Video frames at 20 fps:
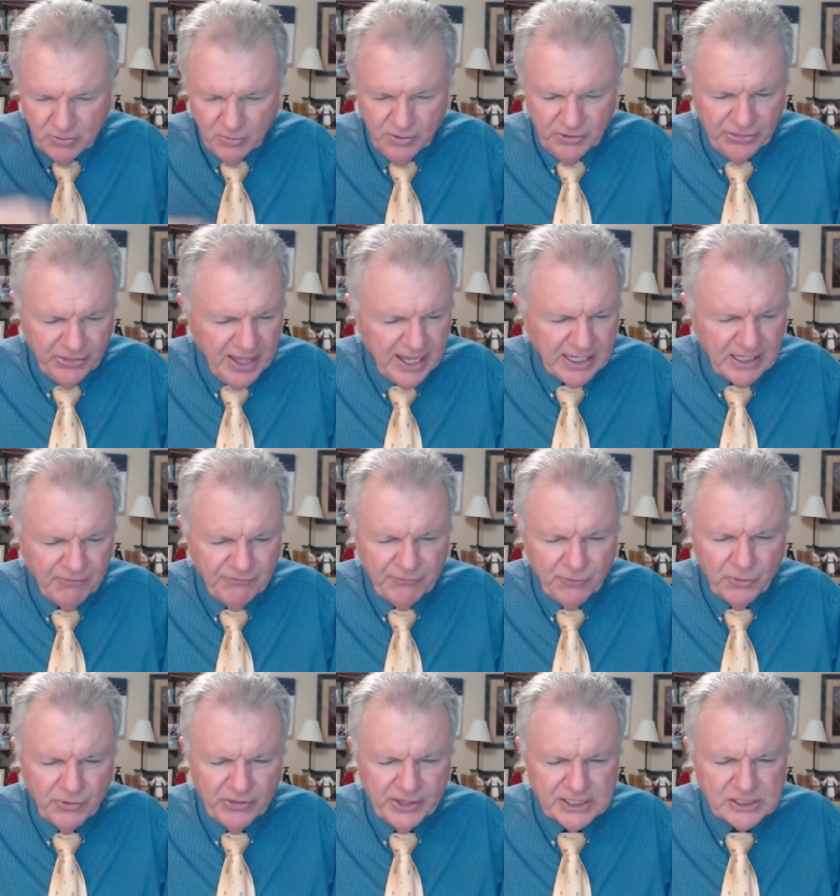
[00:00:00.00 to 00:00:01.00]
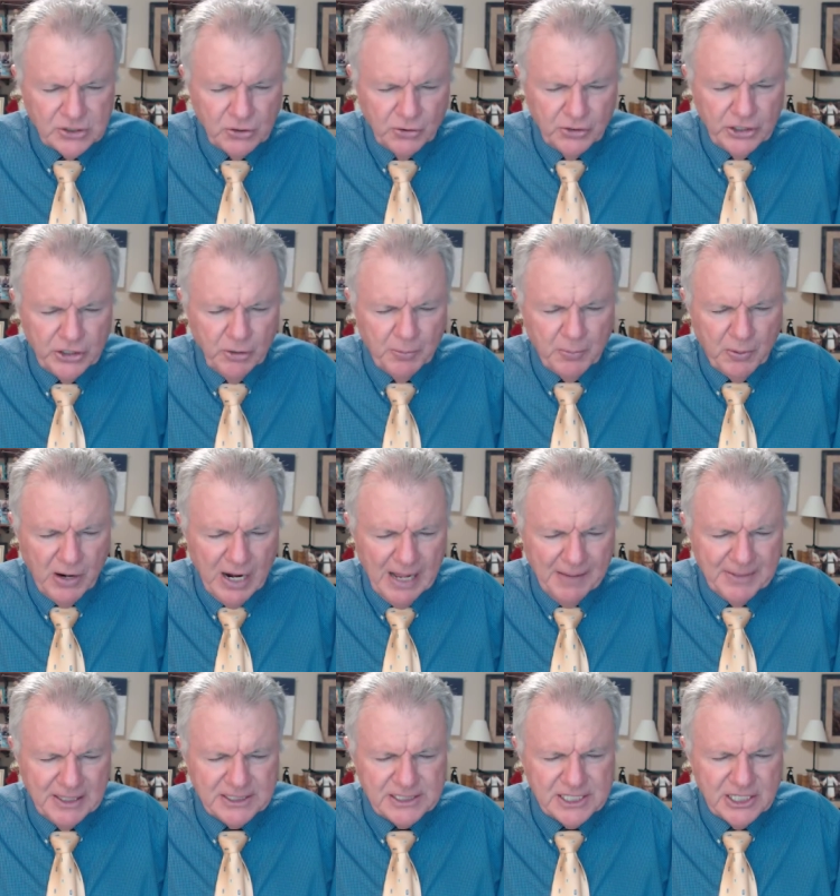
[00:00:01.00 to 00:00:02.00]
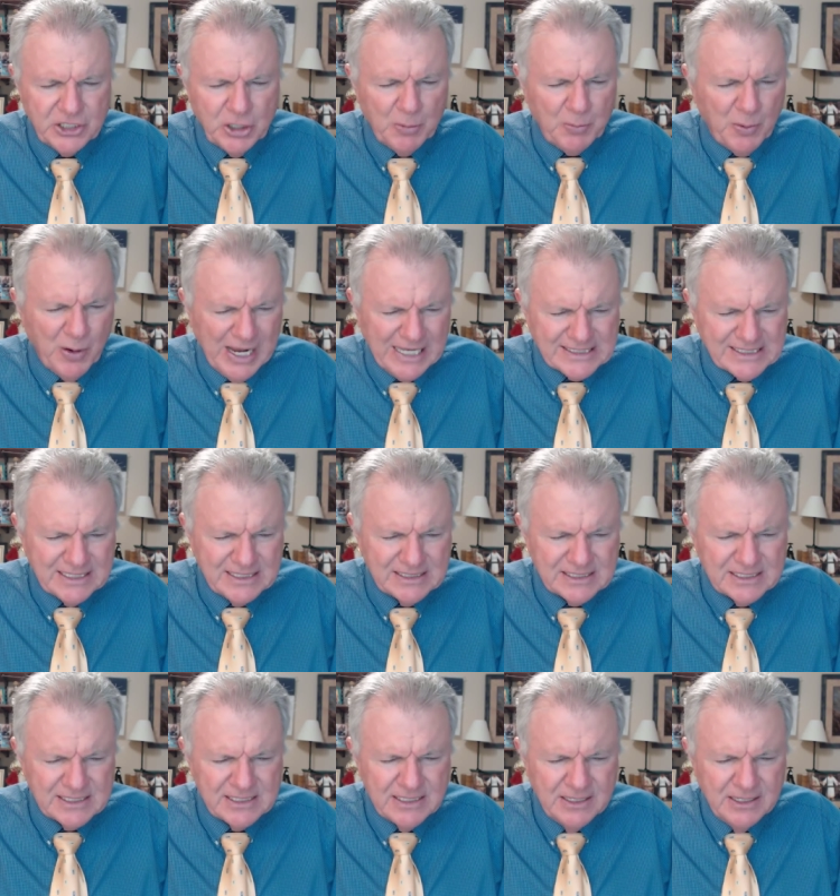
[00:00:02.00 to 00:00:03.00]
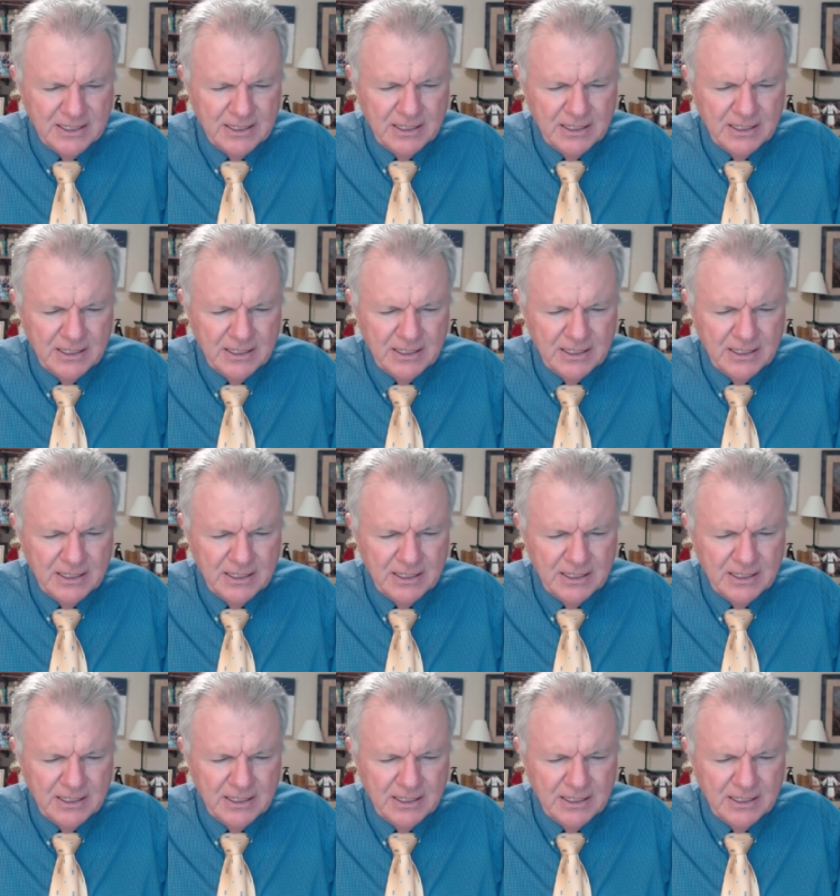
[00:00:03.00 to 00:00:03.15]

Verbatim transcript: We thank you for this, Lord, your promise and your presence.